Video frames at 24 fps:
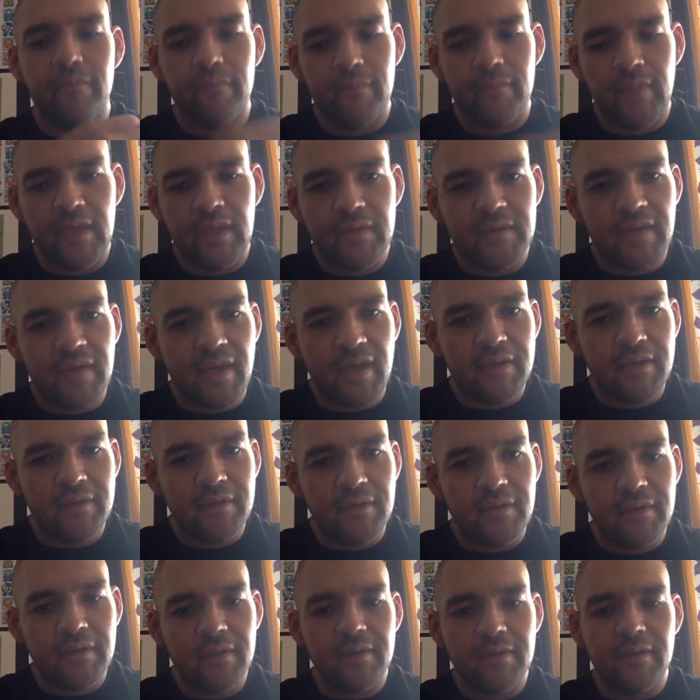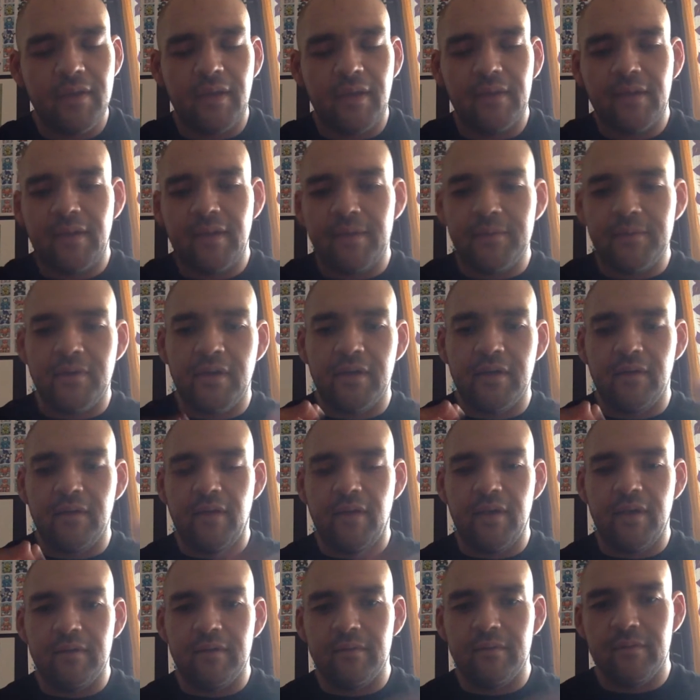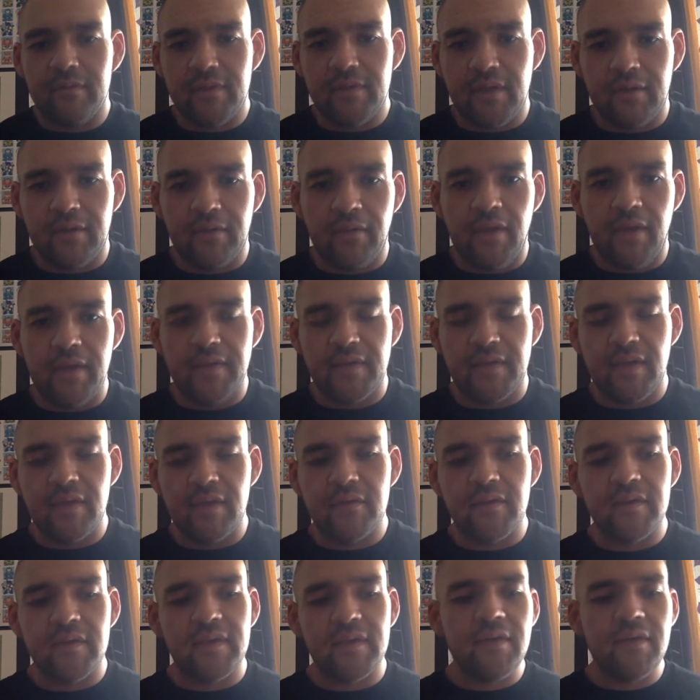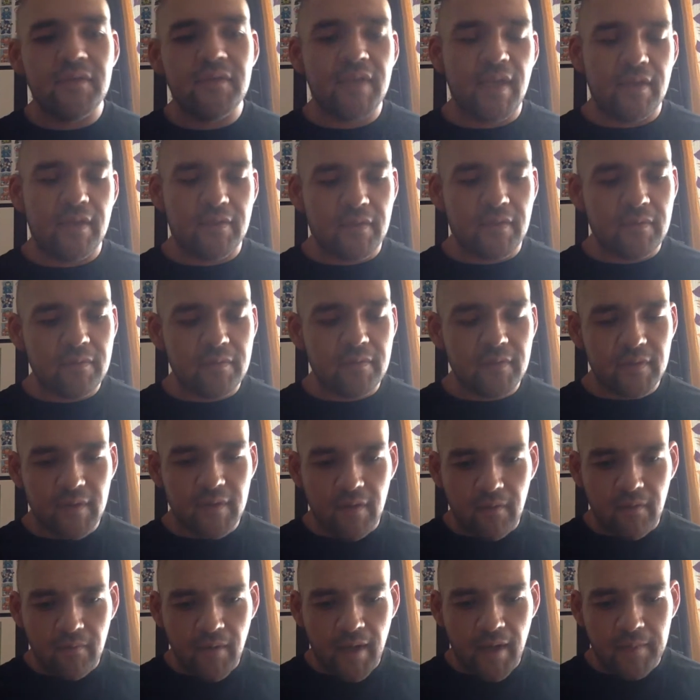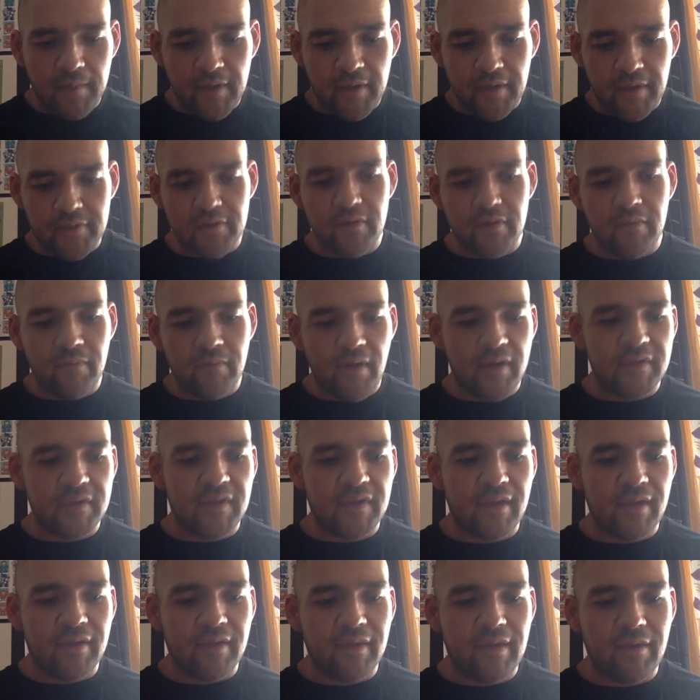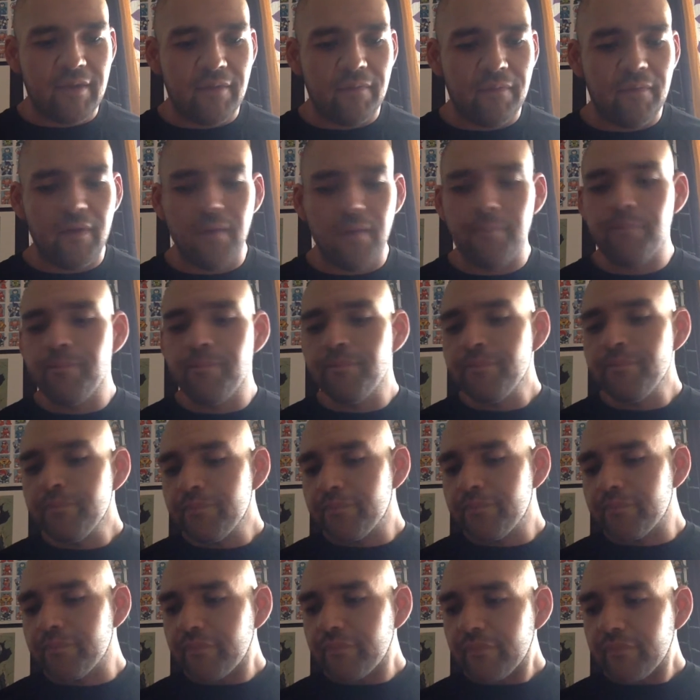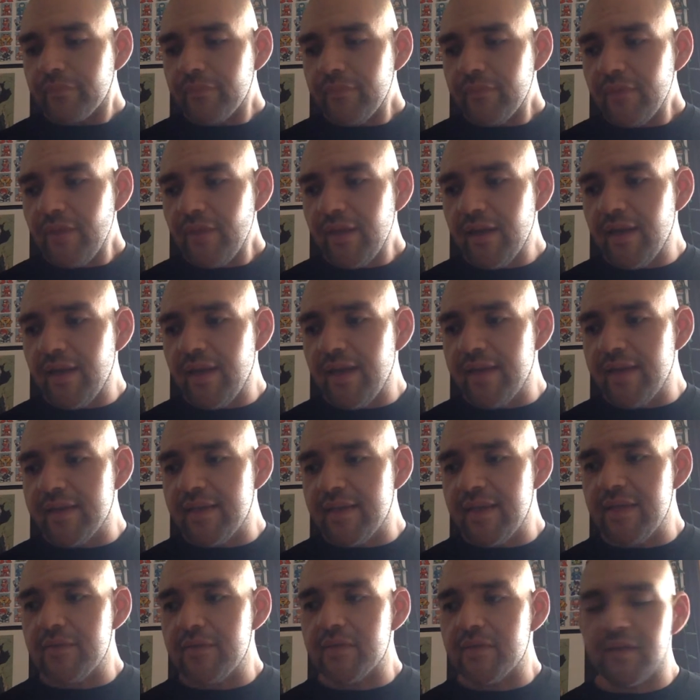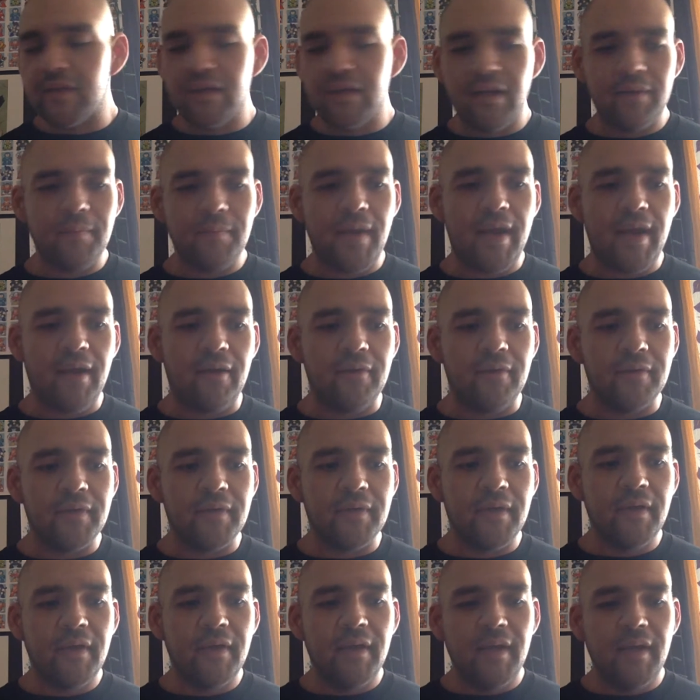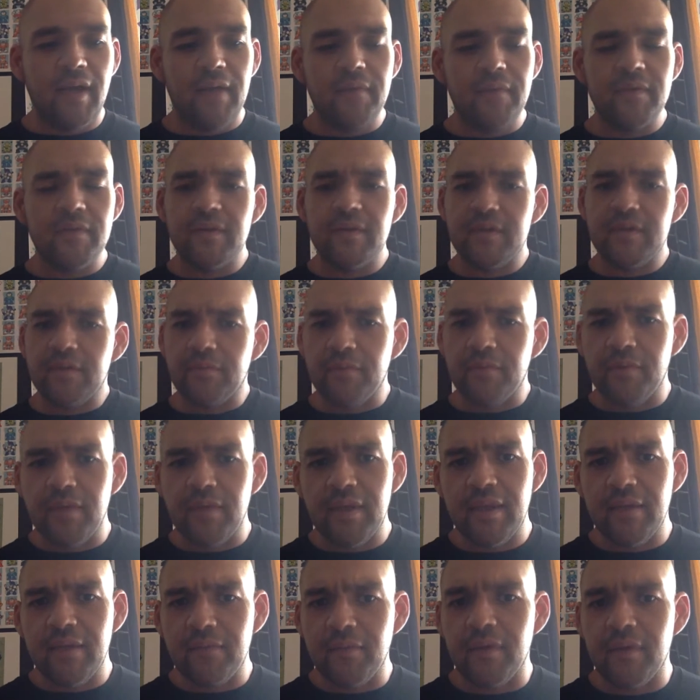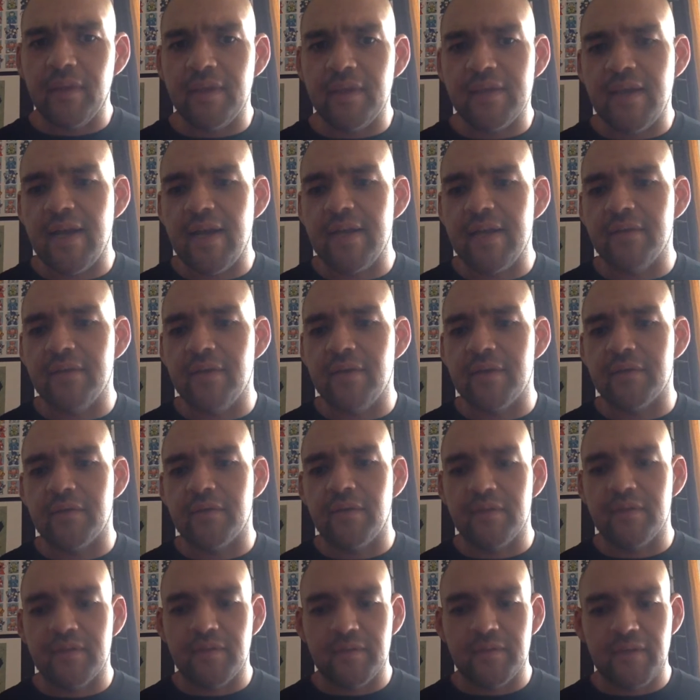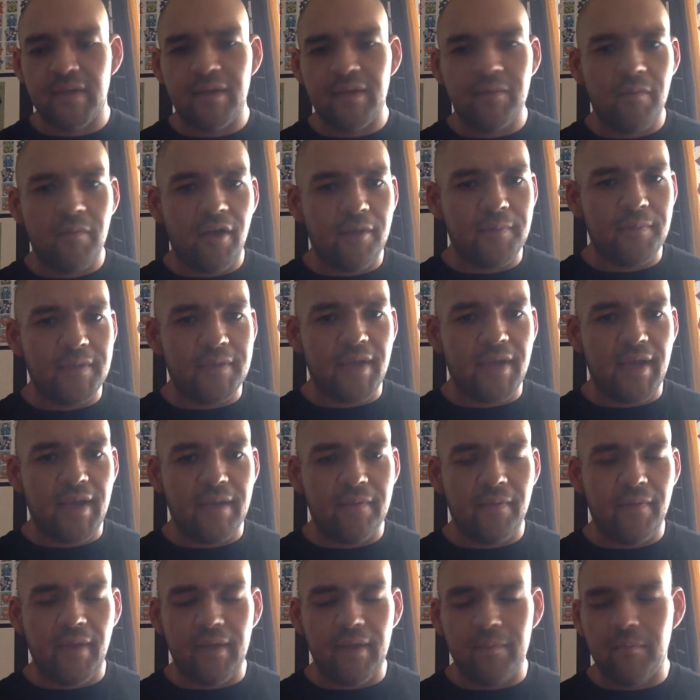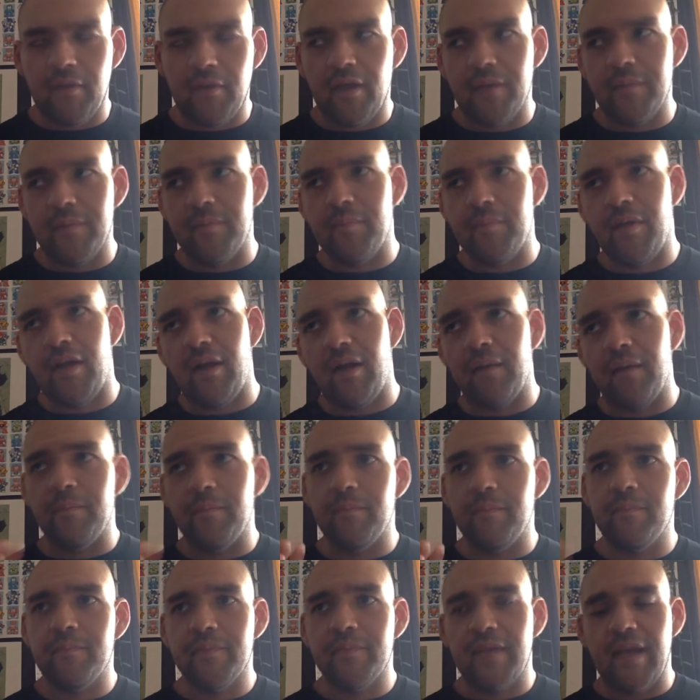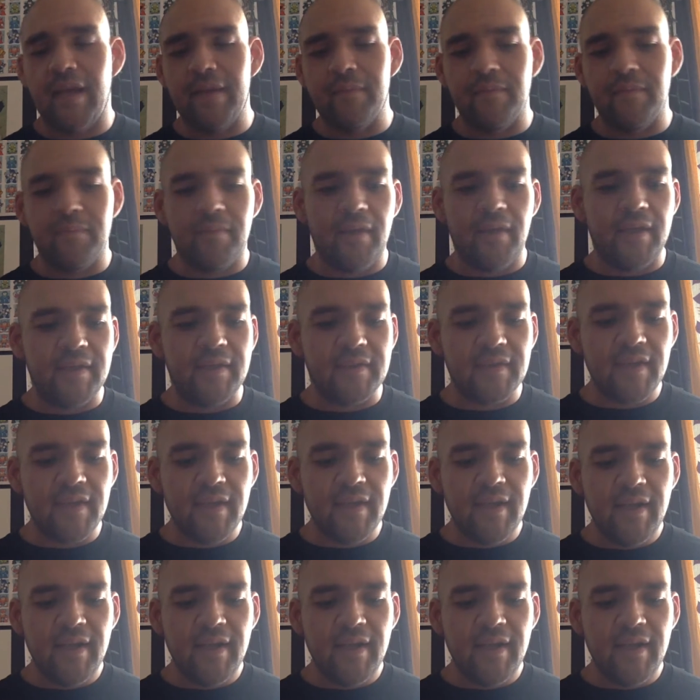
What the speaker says: He's Asian. Not that I'm trying to like generalize it. It's just he was Asian, so I'm not sure where exactly they're from. And he used to come out, and this is a really really tiny restaurant, so it's like a mom and dad, like mom and pop type of place.